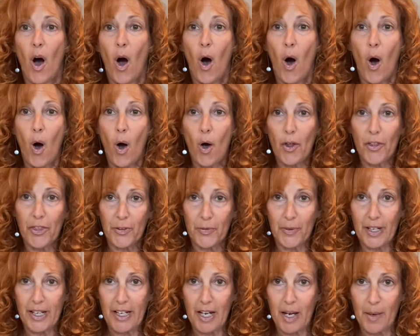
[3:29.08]
All
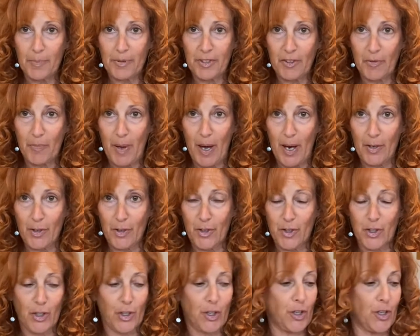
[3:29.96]
3 cups of powdered
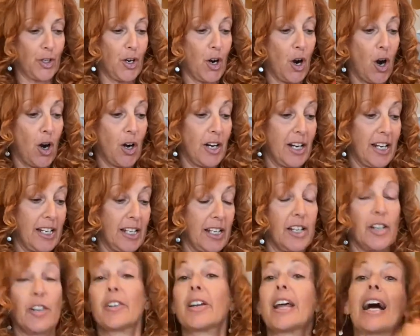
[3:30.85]
sugar are in
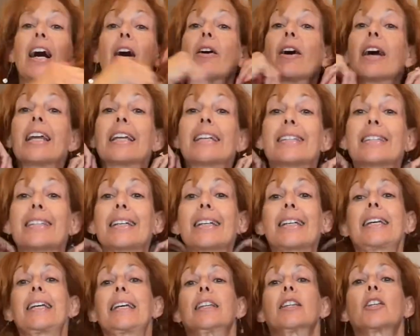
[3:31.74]
here now, and it's
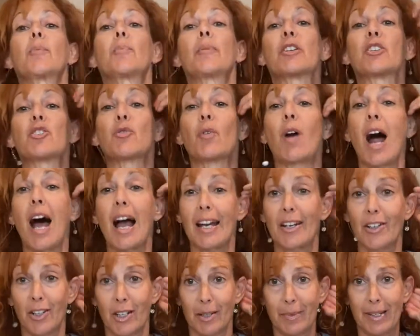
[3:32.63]
gonna get a little bit dry,
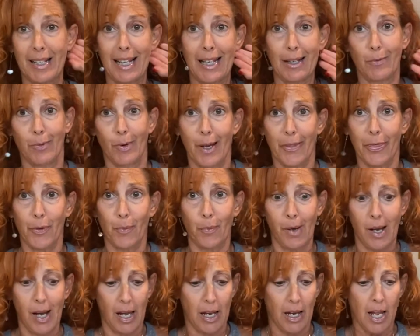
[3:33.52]
and you're gonna be like, what the
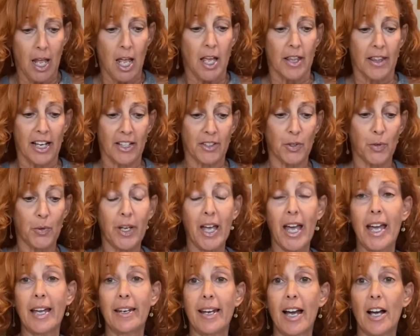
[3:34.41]
what? That's
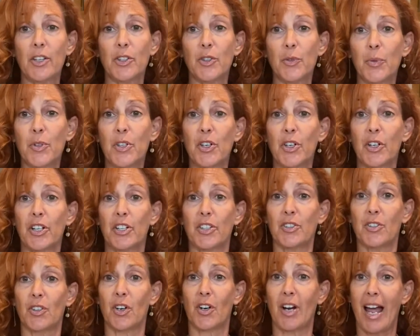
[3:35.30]
okay. Now's when you're gonna
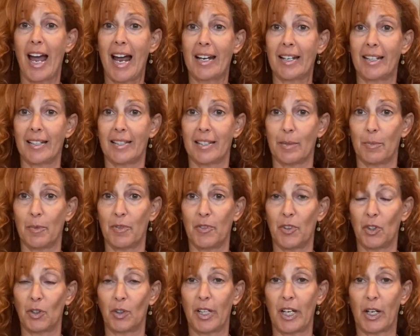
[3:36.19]
start adding some
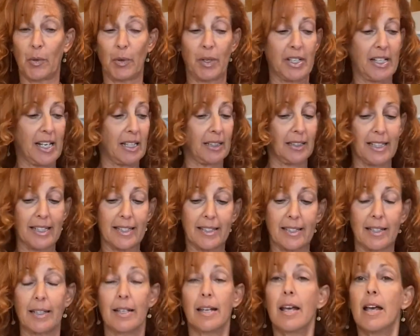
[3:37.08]
of your liquid. Now
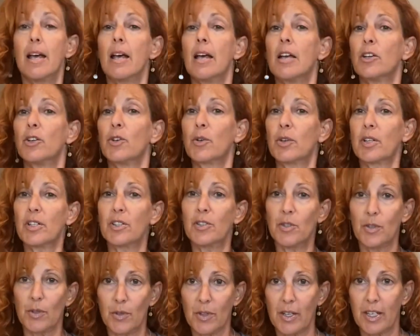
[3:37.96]
listen, you can
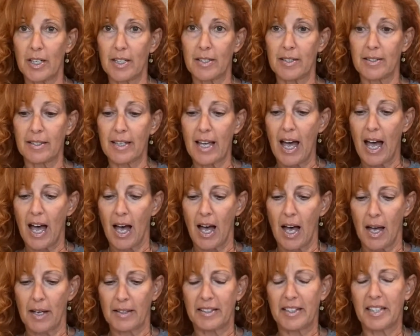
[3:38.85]
do this
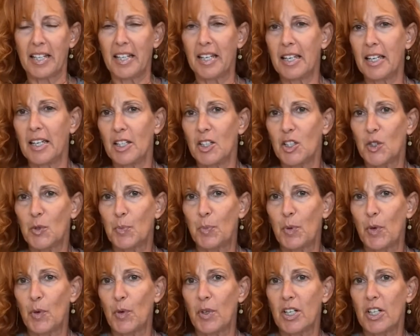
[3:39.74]
a
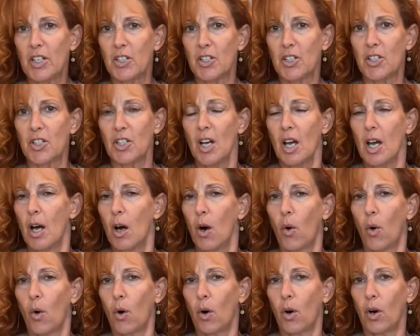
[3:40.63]
teaspoonish
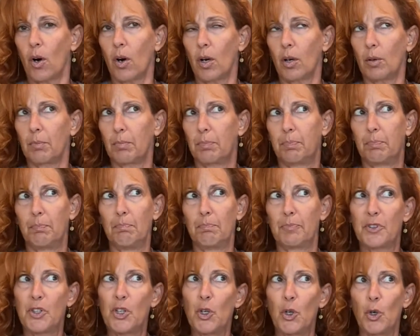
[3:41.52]
or
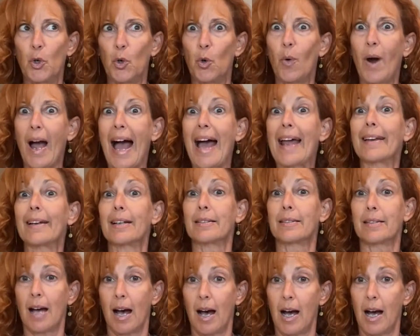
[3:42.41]
2 at a
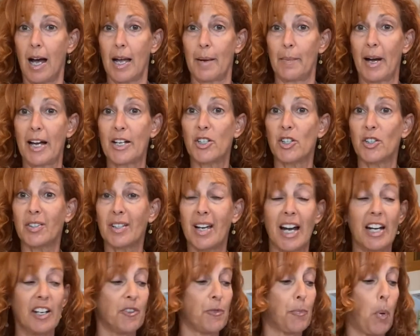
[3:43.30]
time. I just
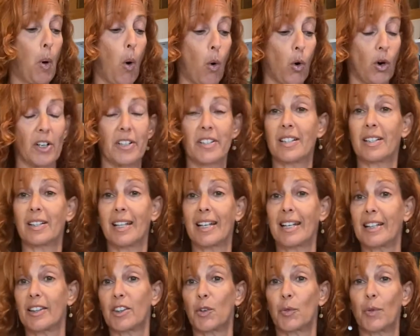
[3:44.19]
kind of pour until I
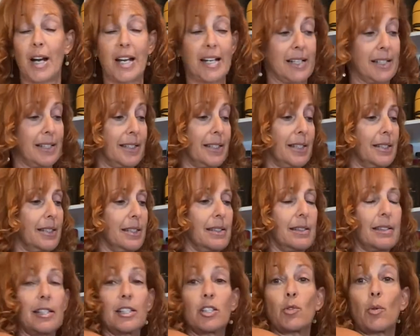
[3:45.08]
get the right
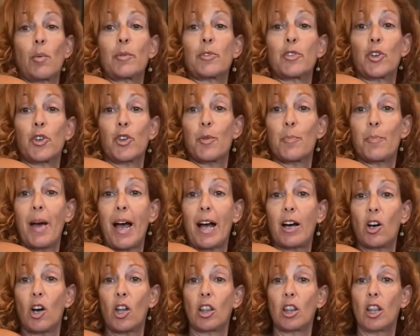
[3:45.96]
consistency. So I'm gonna turn it
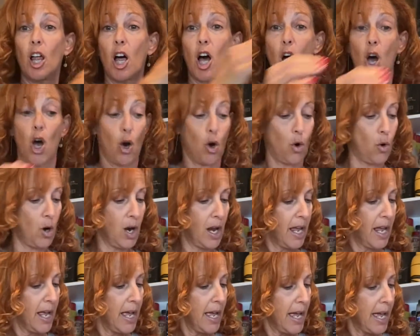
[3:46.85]
back on low,
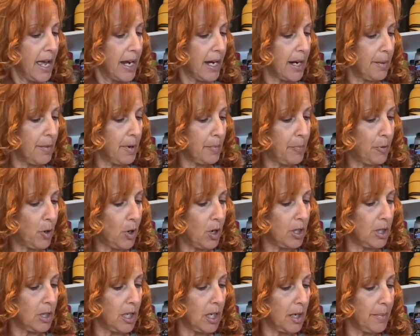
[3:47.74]
and I'm gonna pour
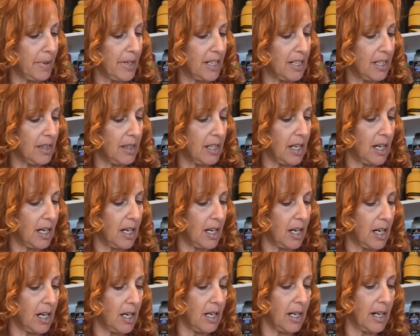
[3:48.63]
a little bit in
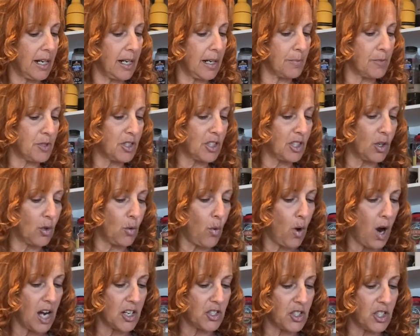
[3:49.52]
there, and I'm just gonna
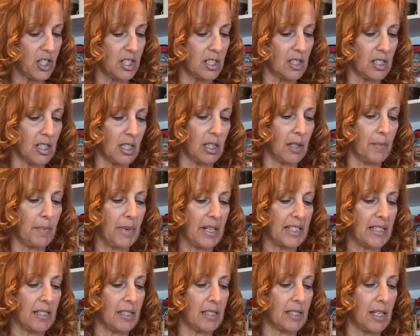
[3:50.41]
watch it until it
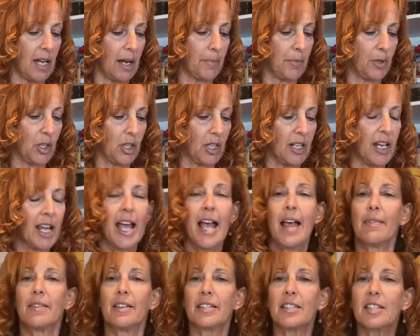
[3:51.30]
mixes up good.
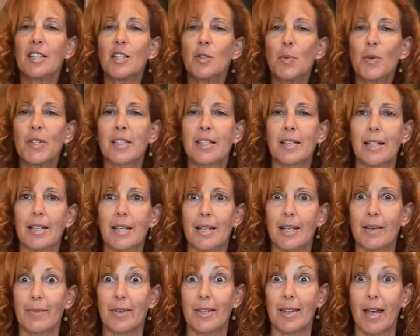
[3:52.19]
This is what's gonna
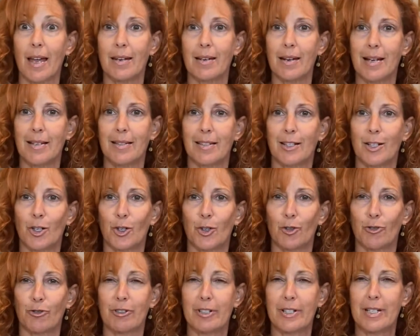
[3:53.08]
give it that nice
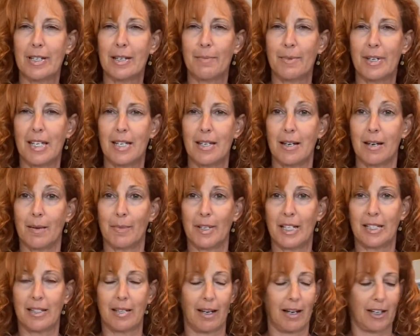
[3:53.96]
creamy,
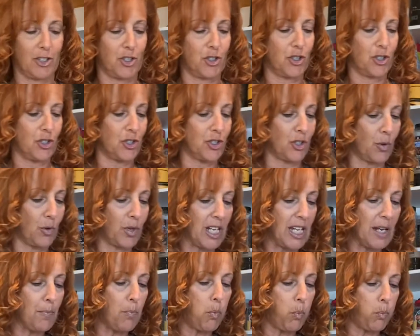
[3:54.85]
yummy texture. So
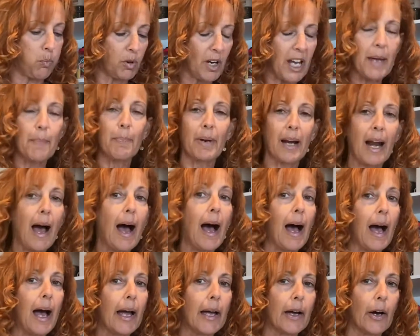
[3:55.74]
keep an
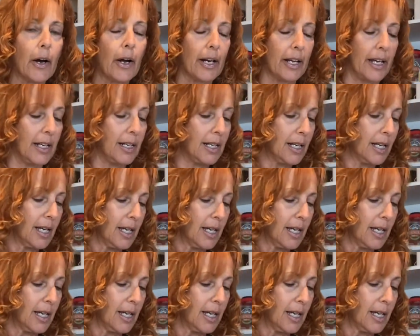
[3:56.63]
eye on it.